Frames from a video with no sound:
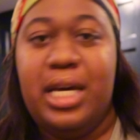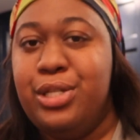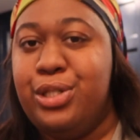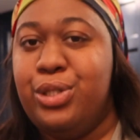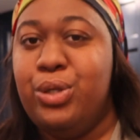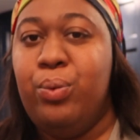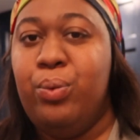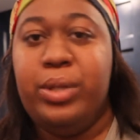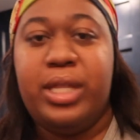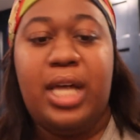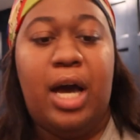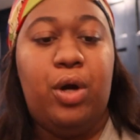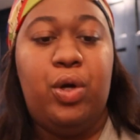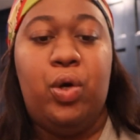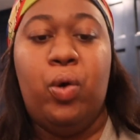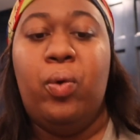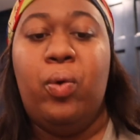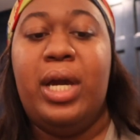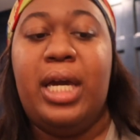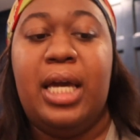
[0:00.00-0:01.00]
into, without
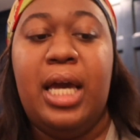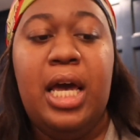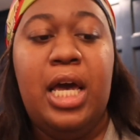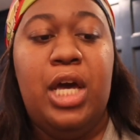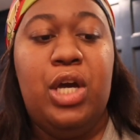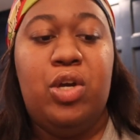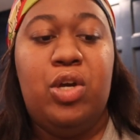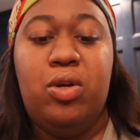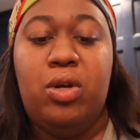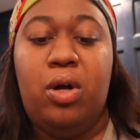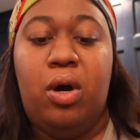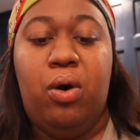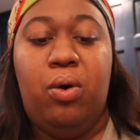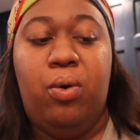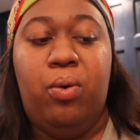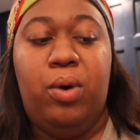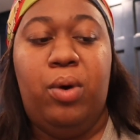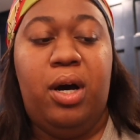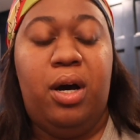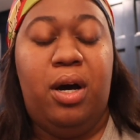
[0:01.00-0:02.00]
knowing, you
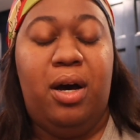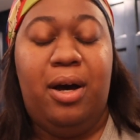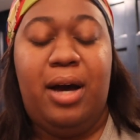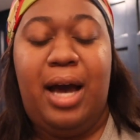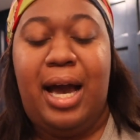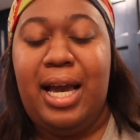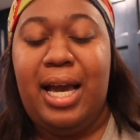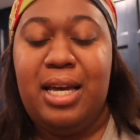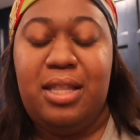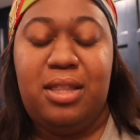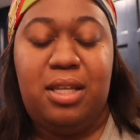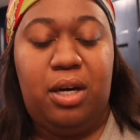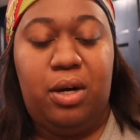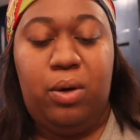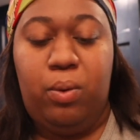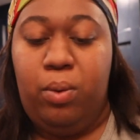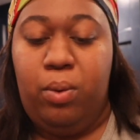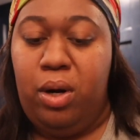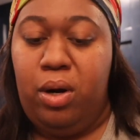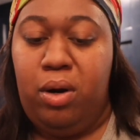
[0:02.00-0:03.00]
know, I can't think of
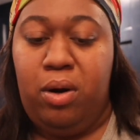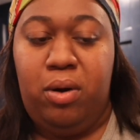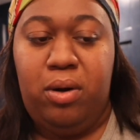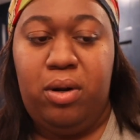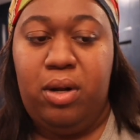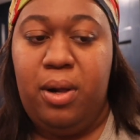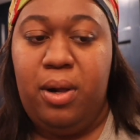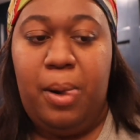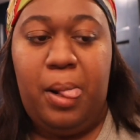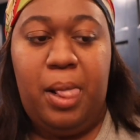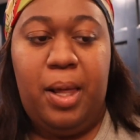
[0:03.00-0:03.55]
the word,